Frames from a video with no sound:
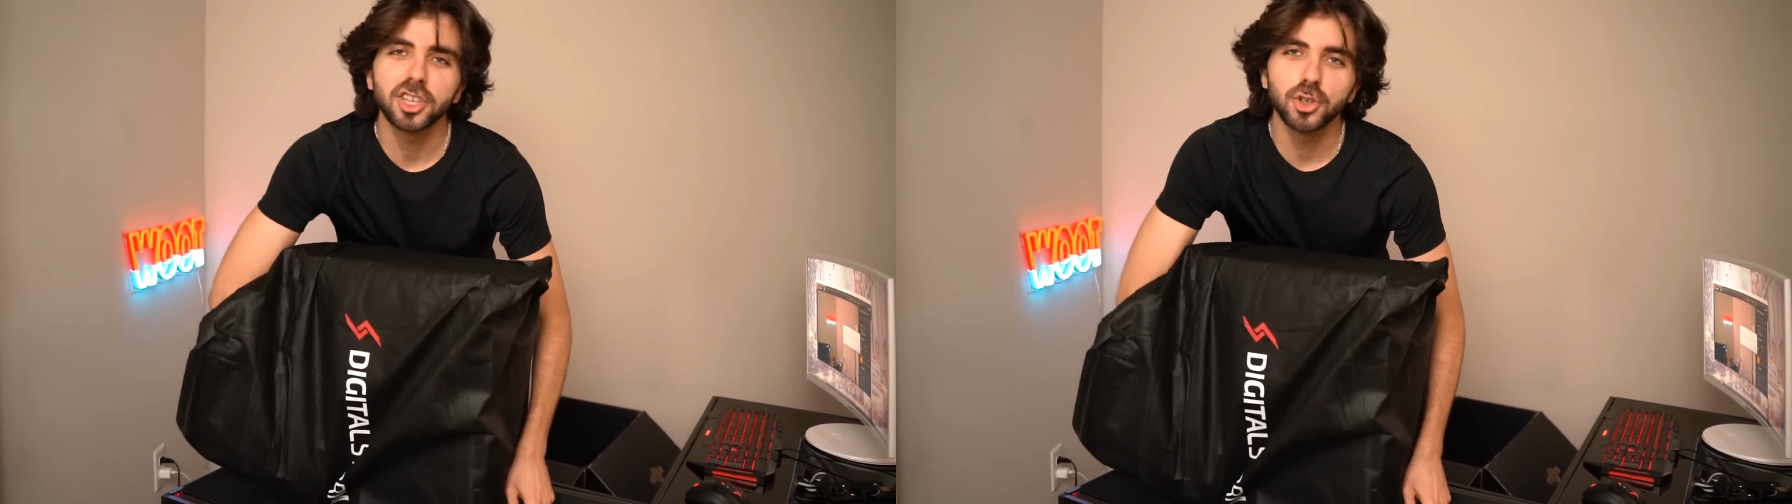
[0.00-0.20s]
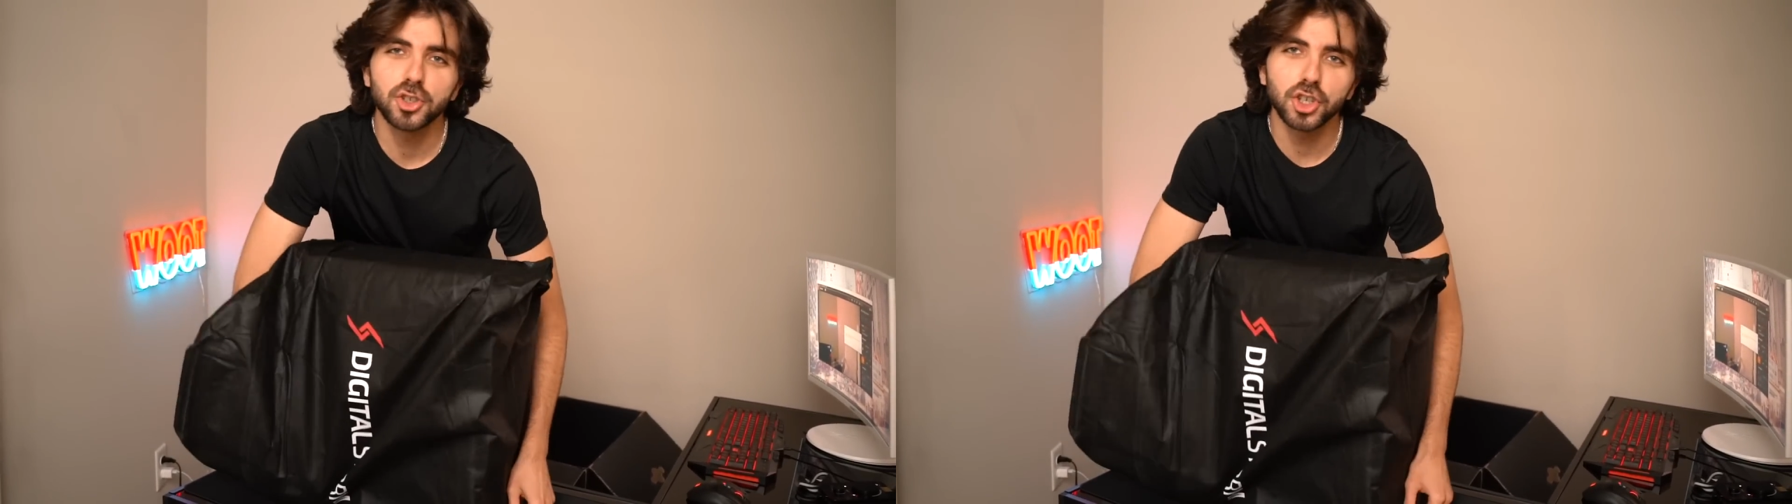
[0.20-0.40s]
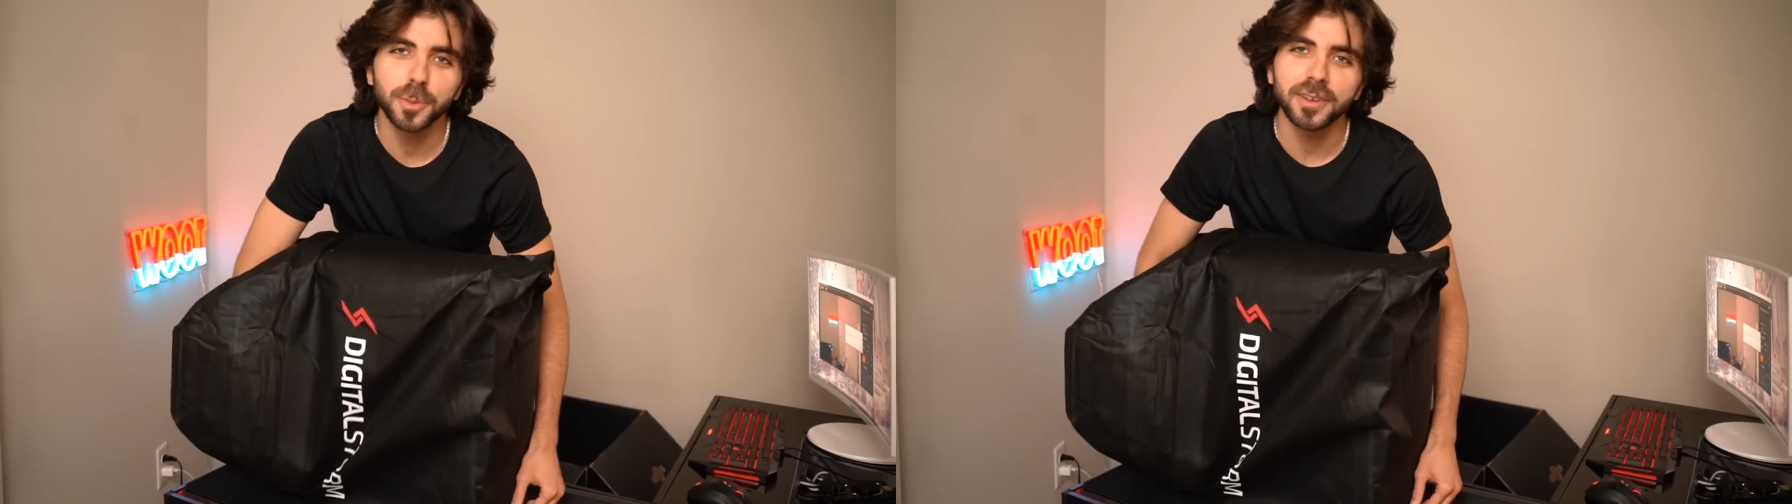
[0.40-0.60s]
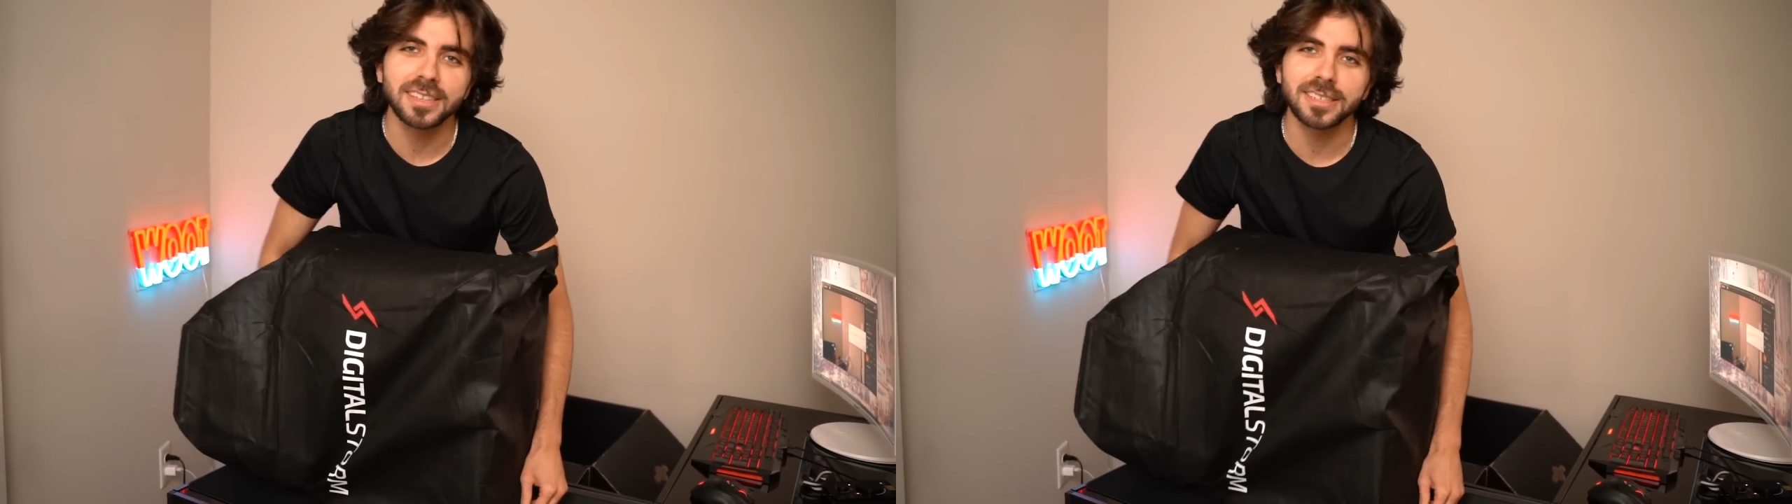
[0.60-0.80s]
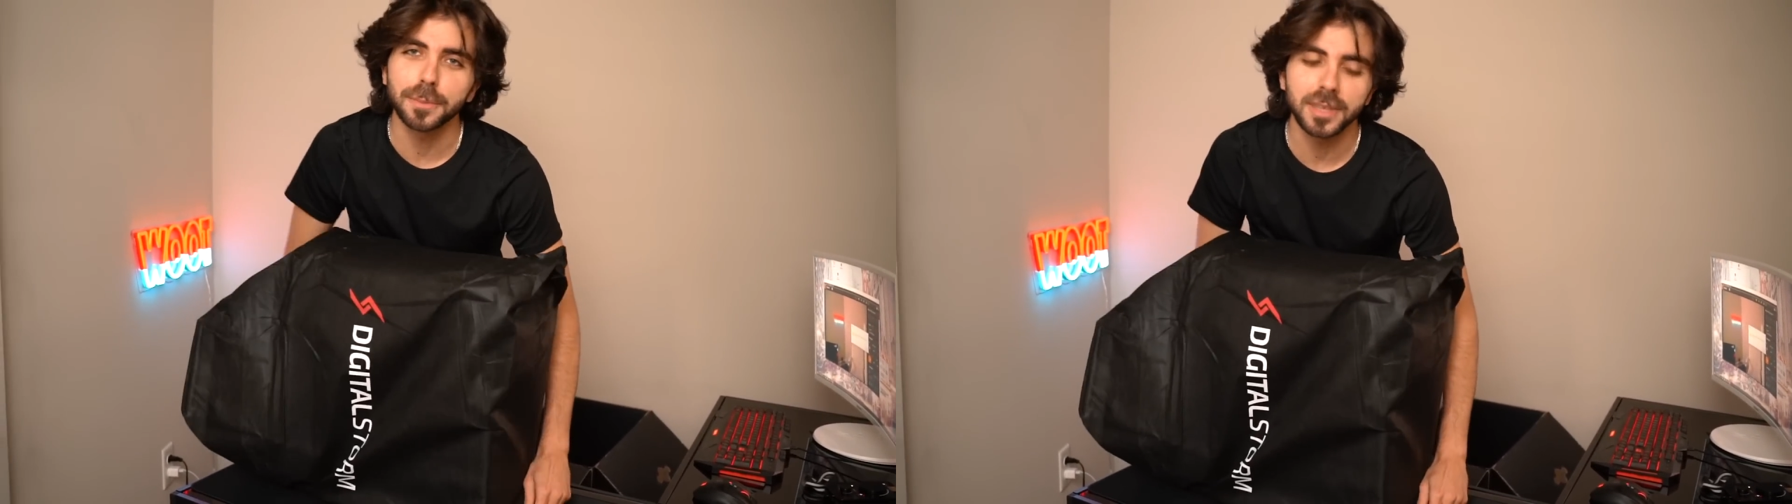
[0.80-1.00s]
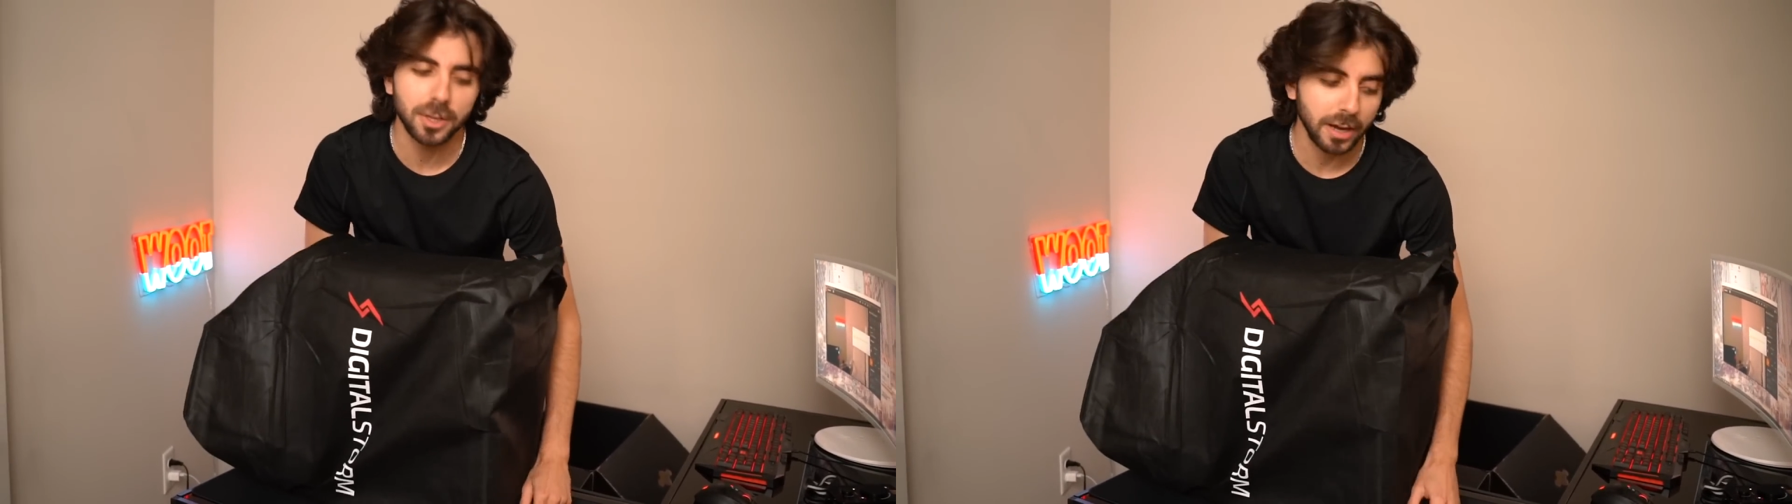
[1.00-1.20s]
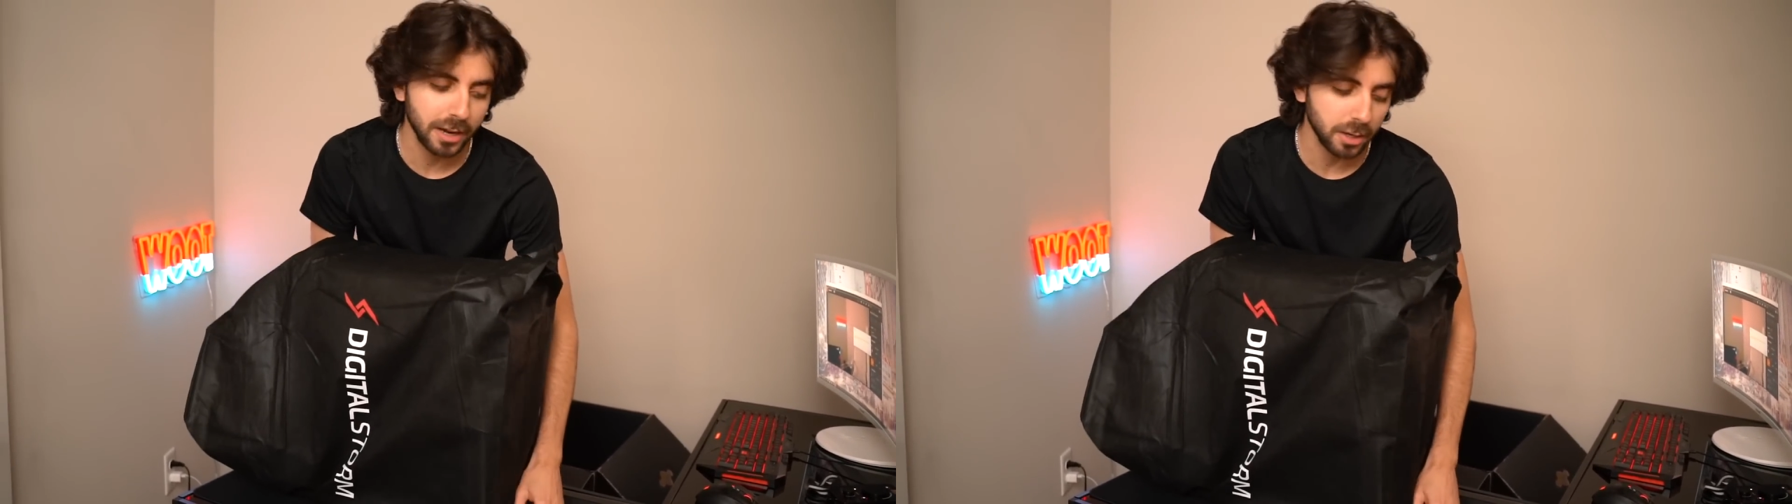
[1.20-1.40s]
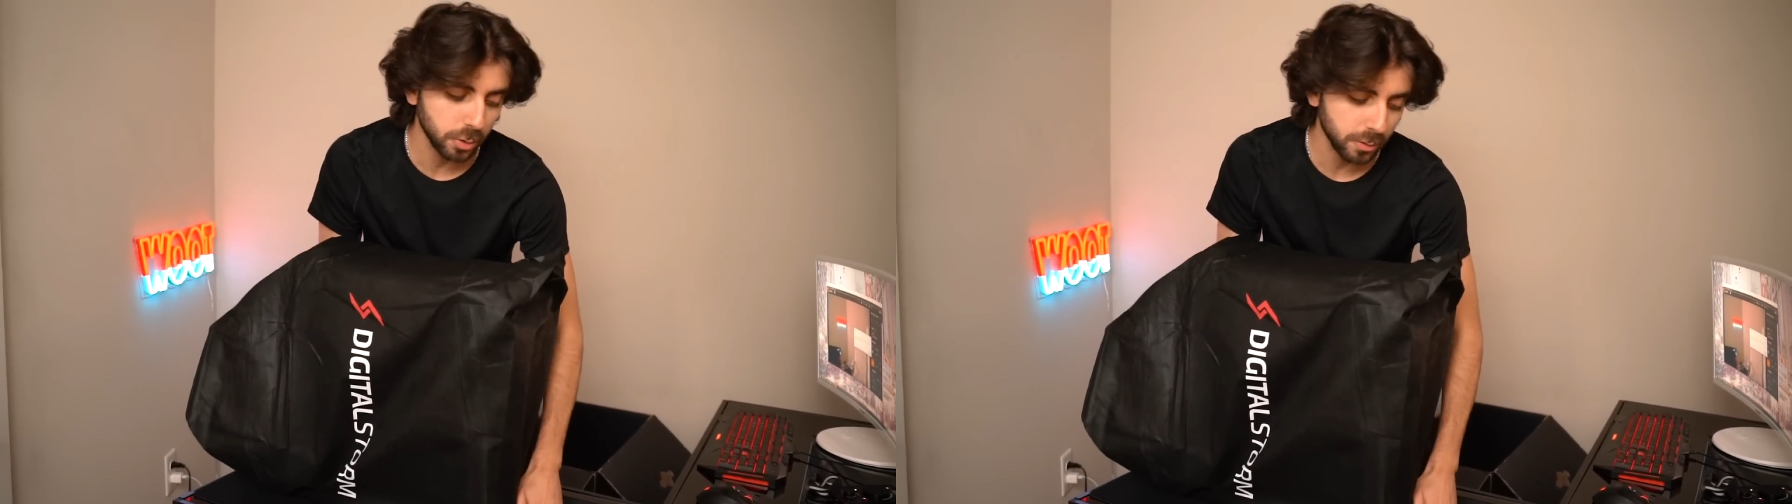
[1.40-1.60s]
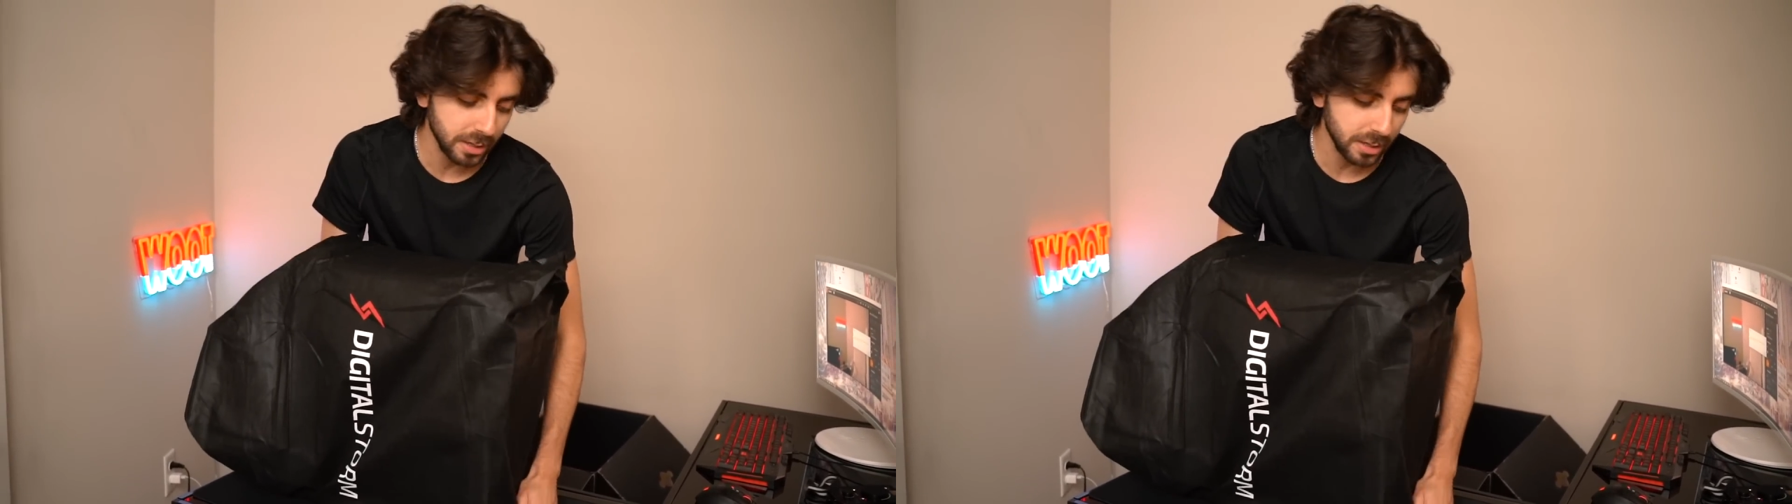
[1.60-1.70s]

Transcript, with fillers: a YouTuber, that's something you gotta do.